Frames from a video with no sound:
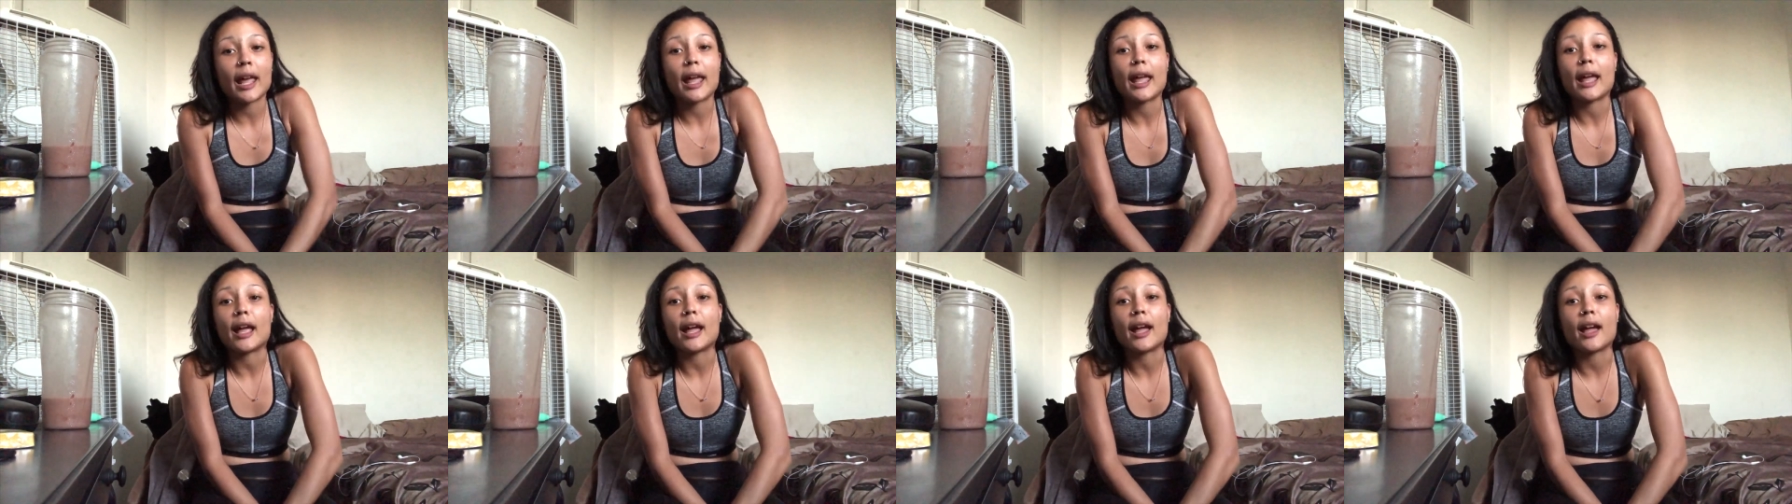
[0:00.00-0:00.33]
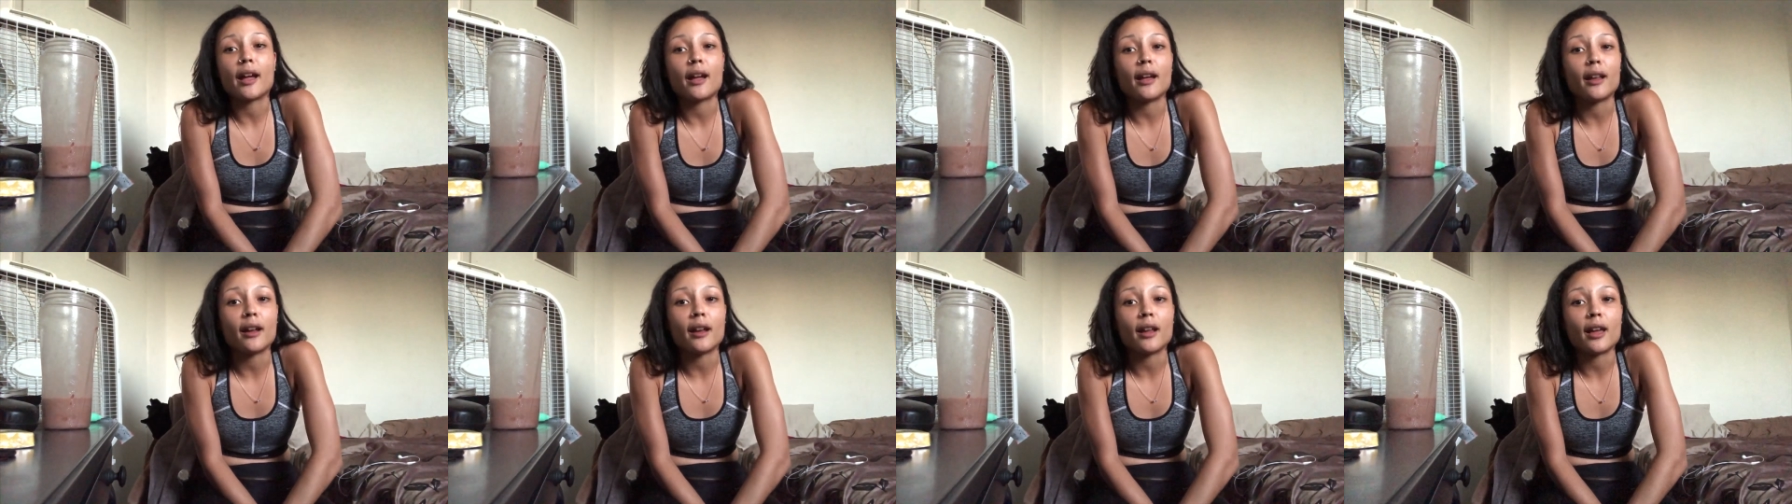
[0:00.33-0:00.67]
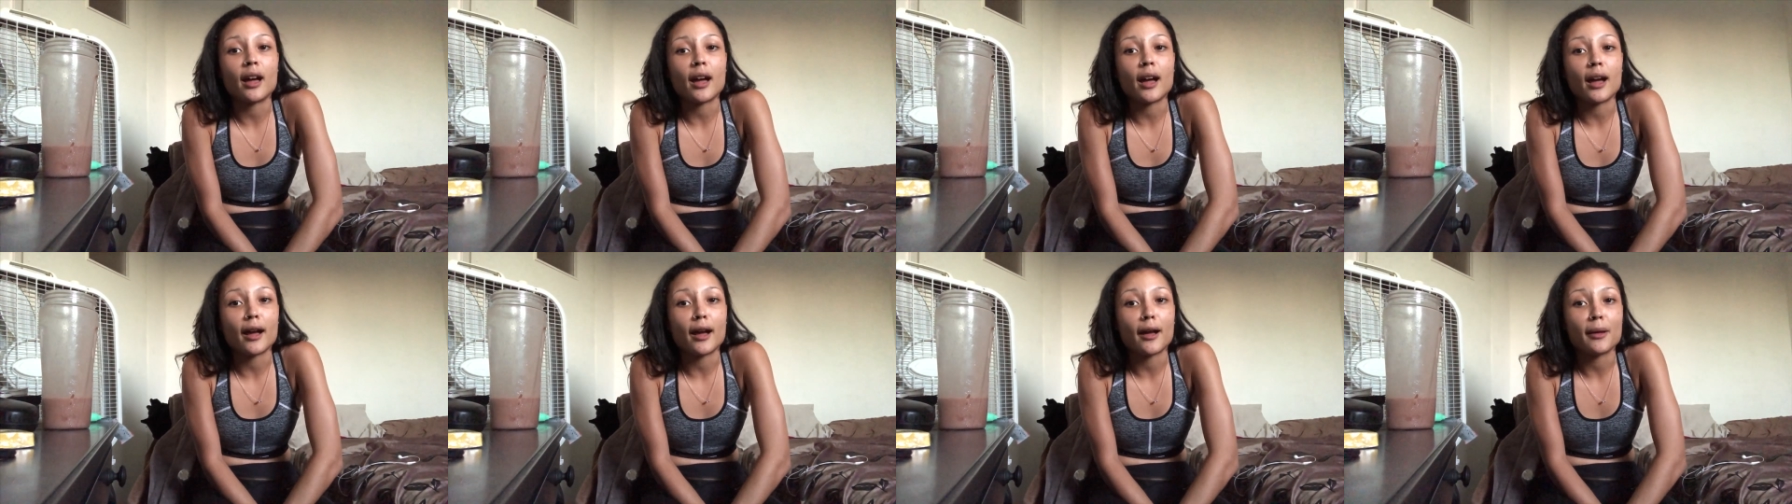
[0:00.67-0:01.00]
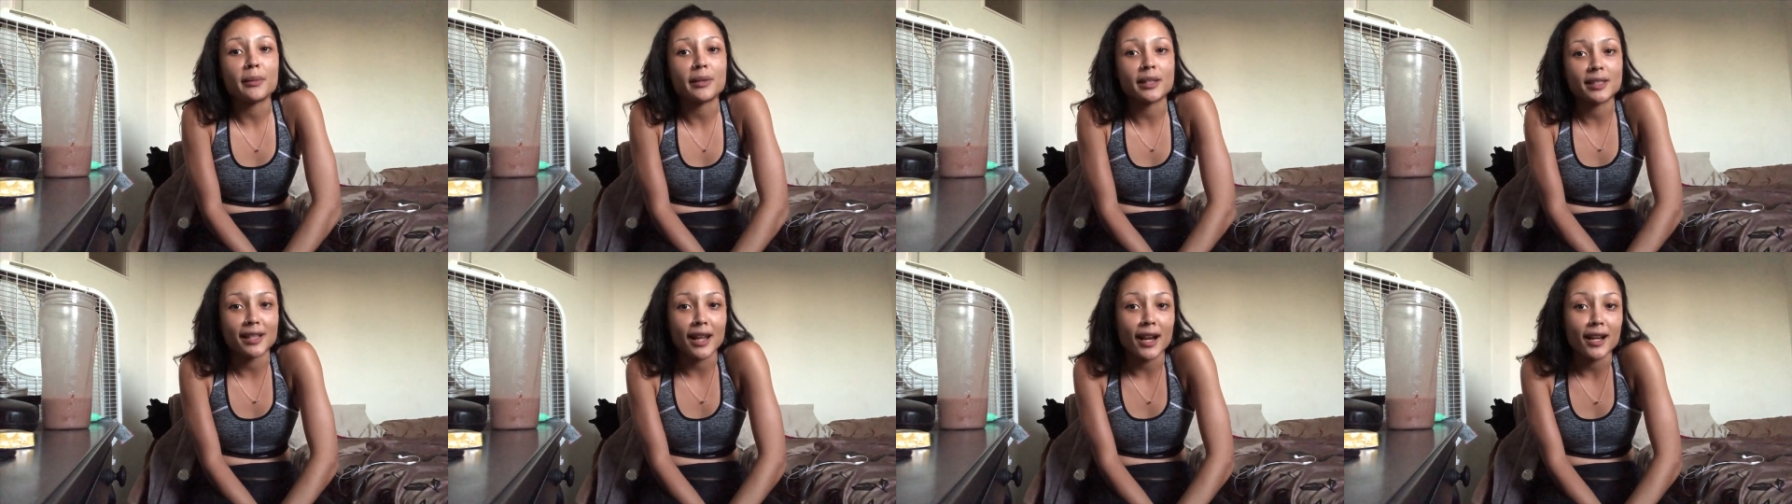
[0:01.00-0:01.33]
and
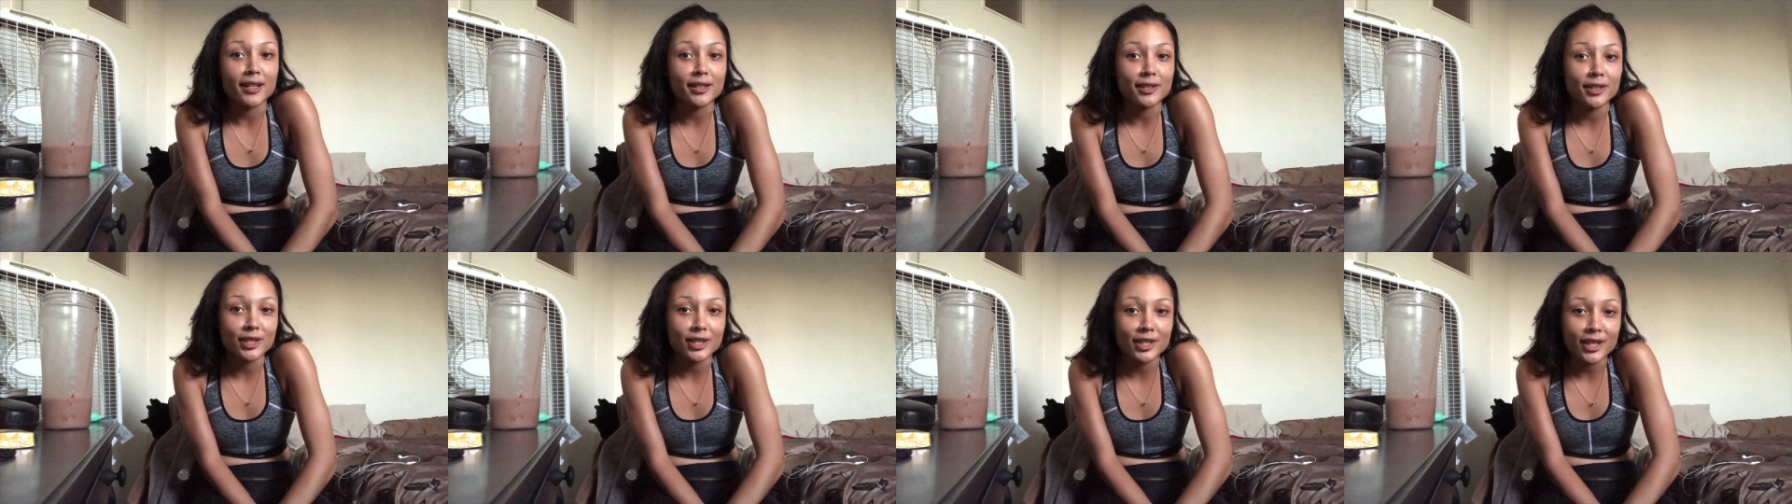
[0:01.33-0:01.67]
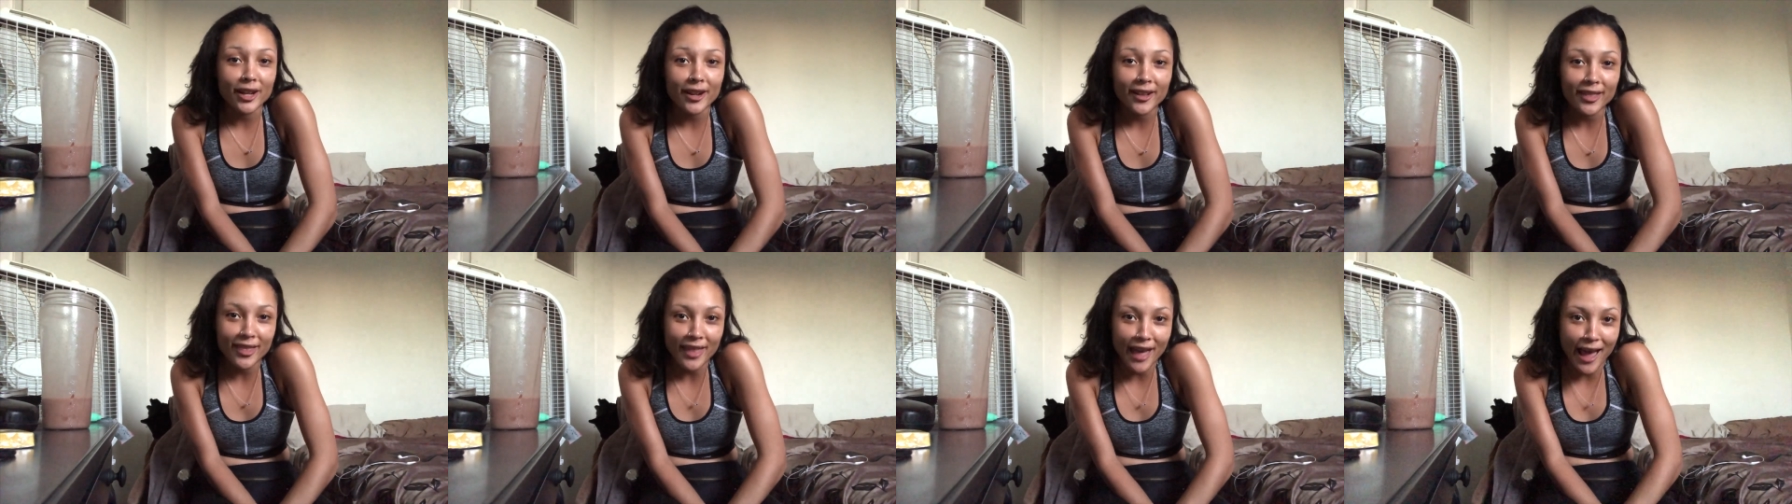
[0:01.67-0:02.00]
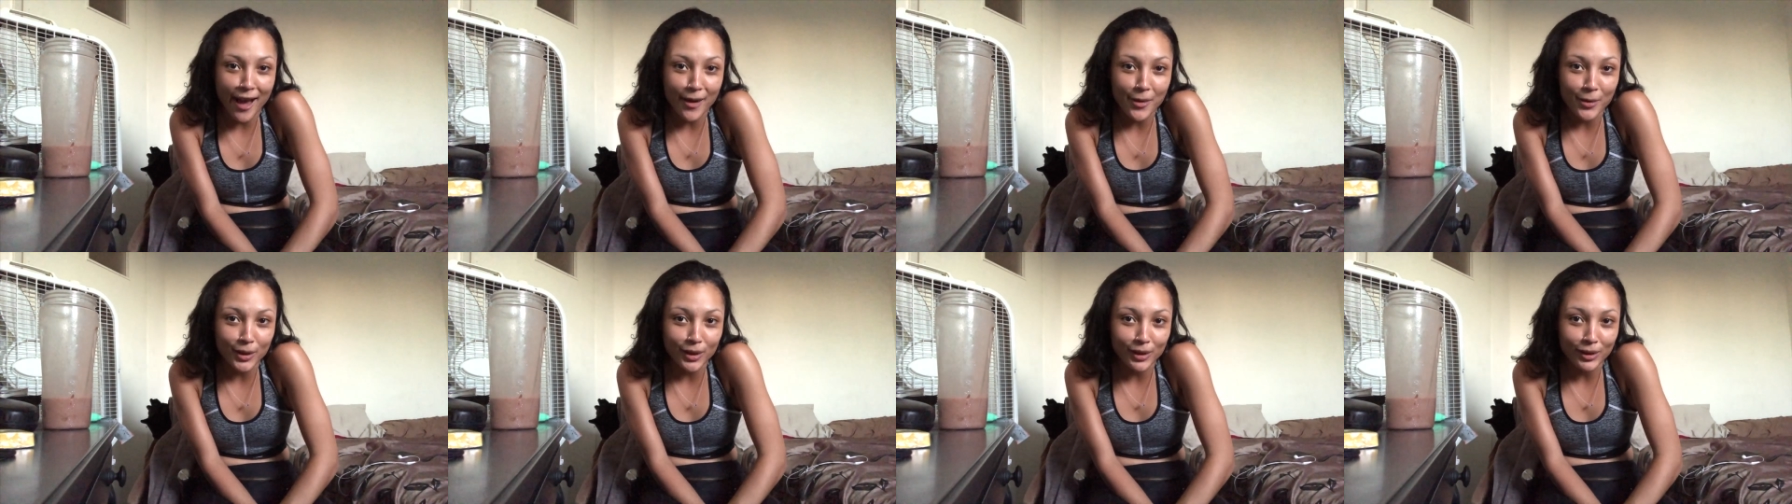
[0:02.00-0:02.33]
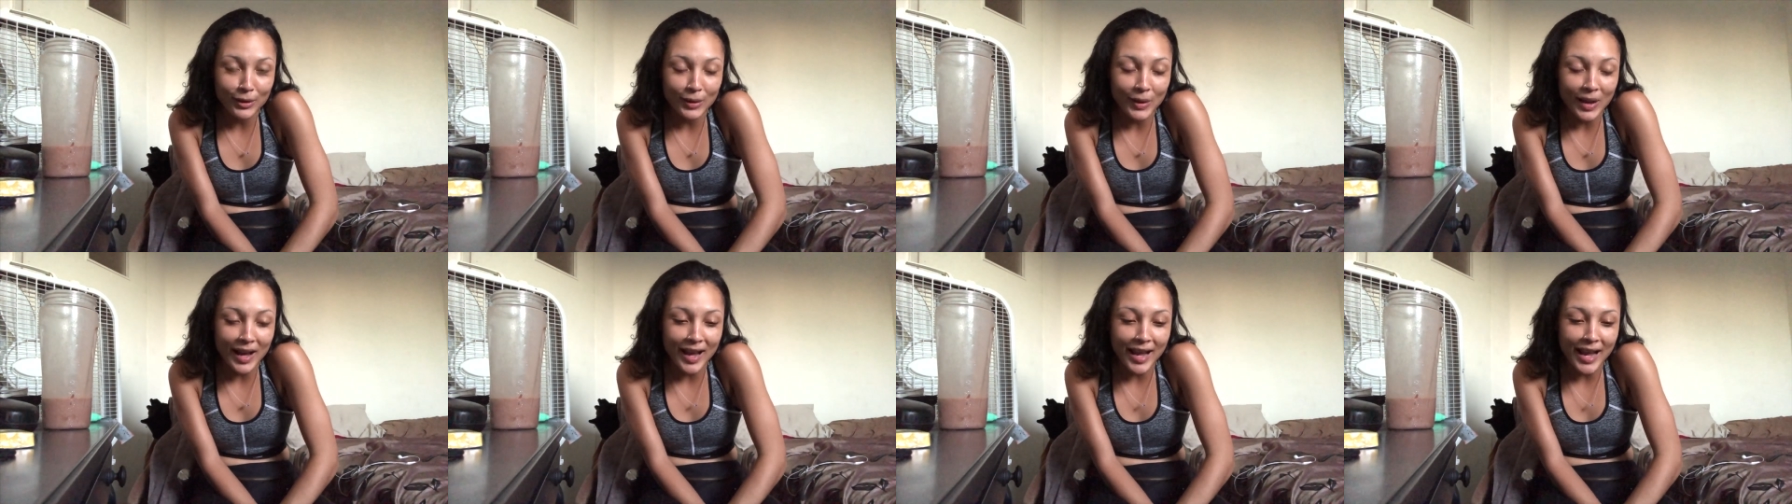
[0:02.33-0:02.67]
I'm excited to share that with
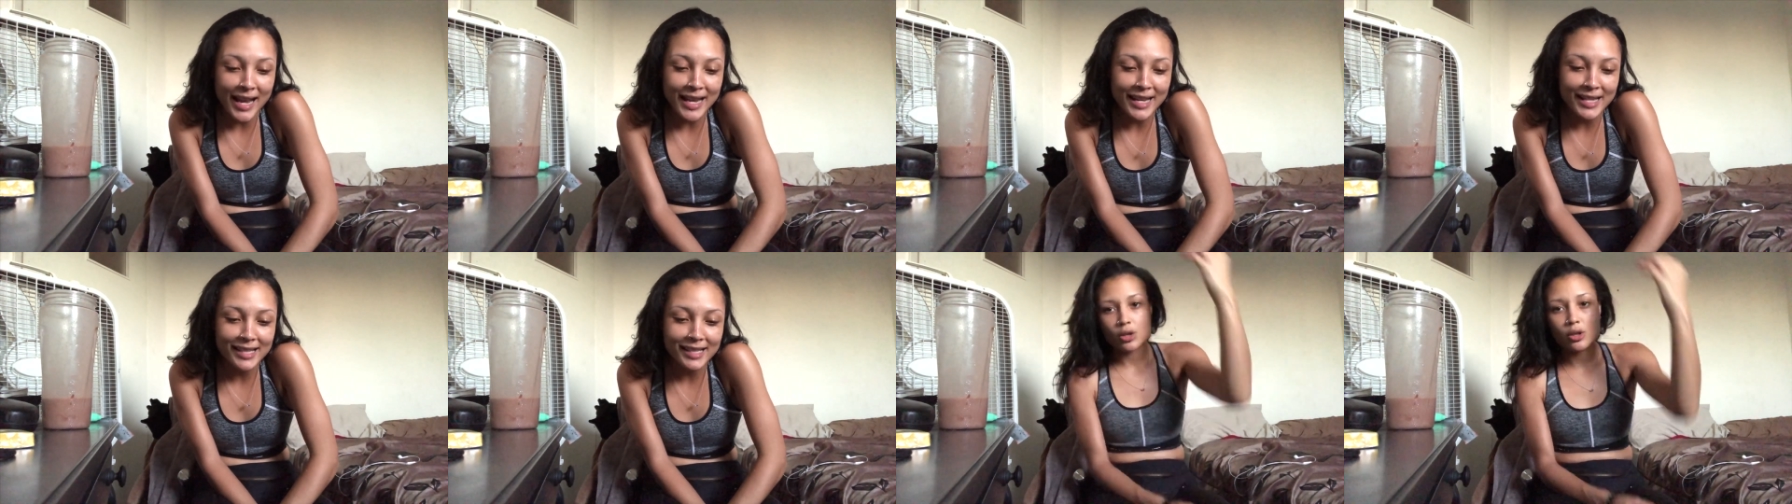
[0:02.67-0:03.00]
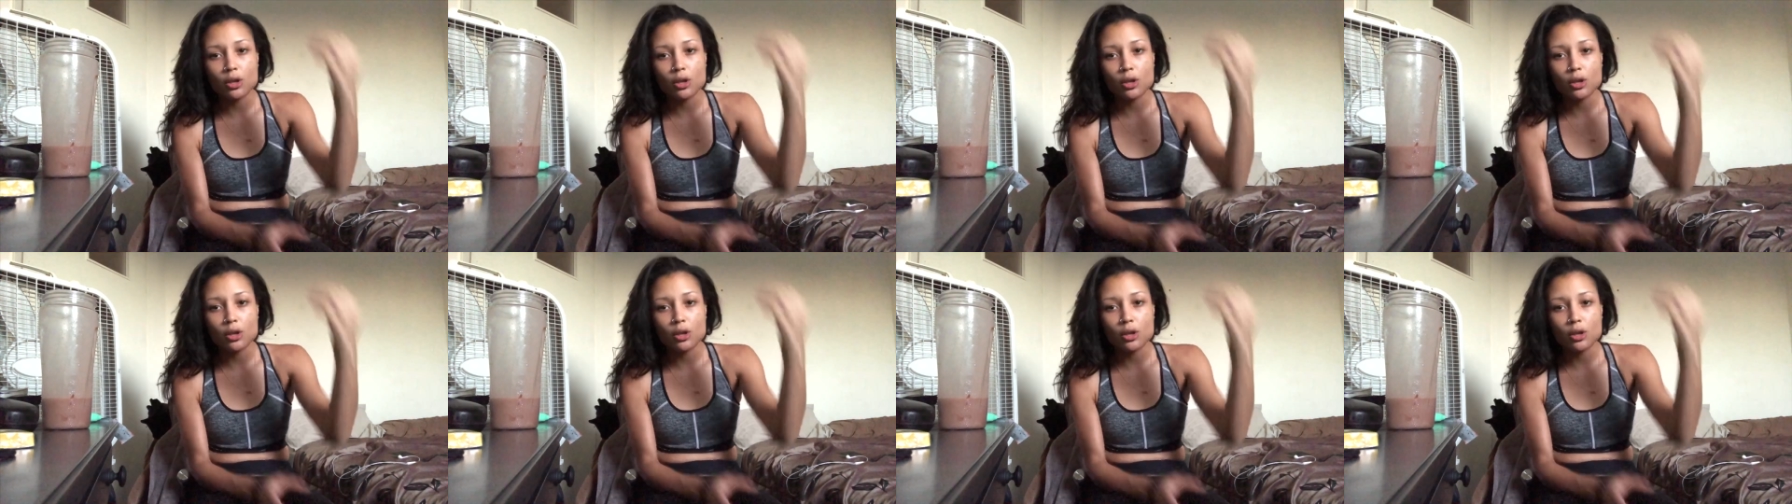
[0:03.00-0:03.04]
you guys.